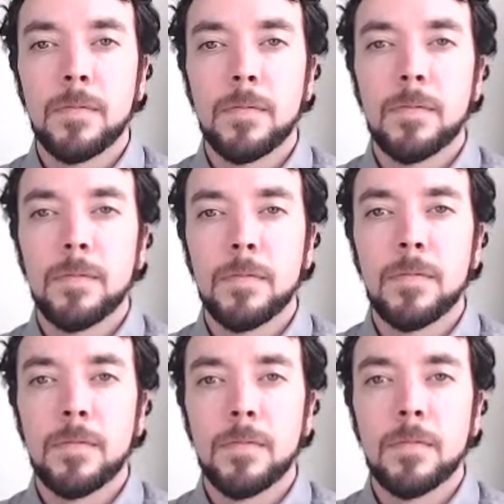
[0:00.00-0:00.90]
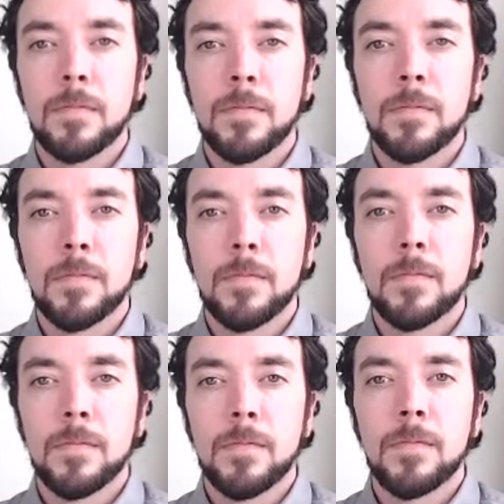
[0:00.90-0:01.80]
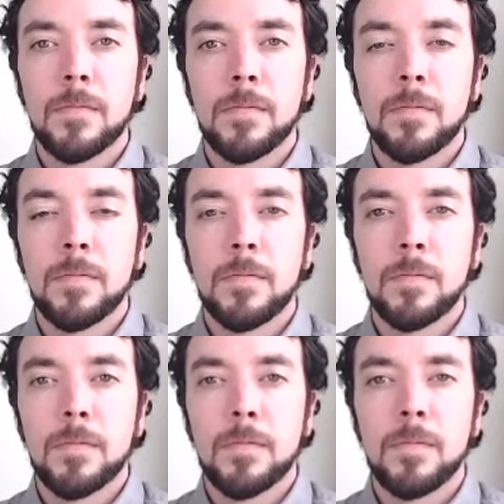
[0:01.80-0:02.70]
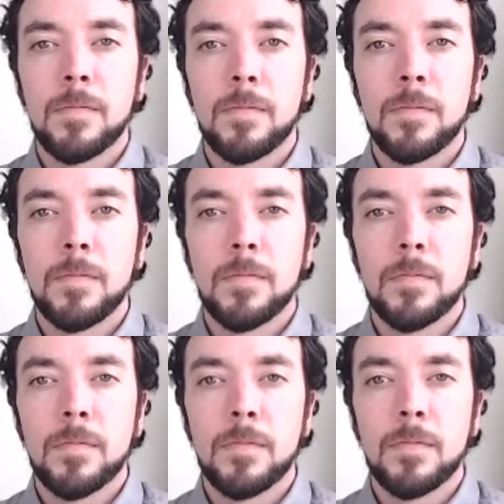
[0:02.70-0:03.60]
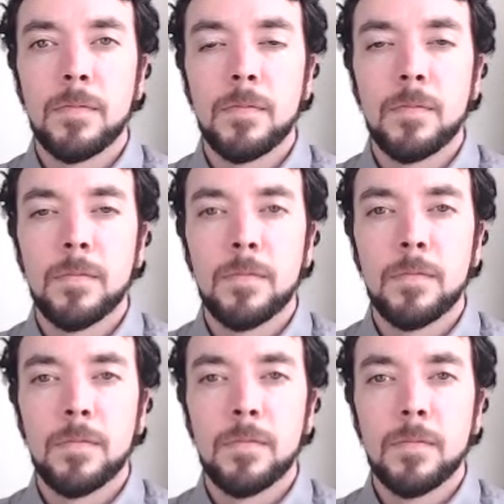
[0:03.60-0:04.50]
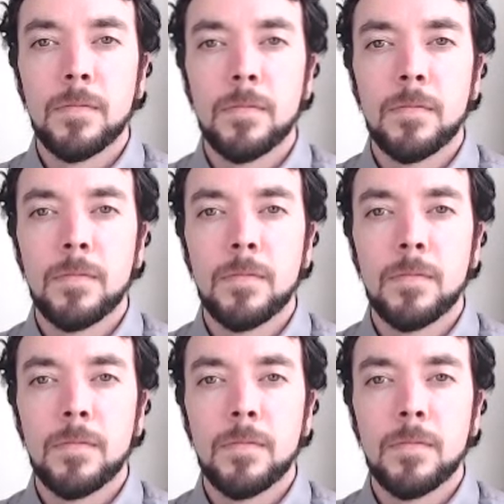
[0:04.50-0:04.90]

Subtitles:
No words are spoken by the person on screen.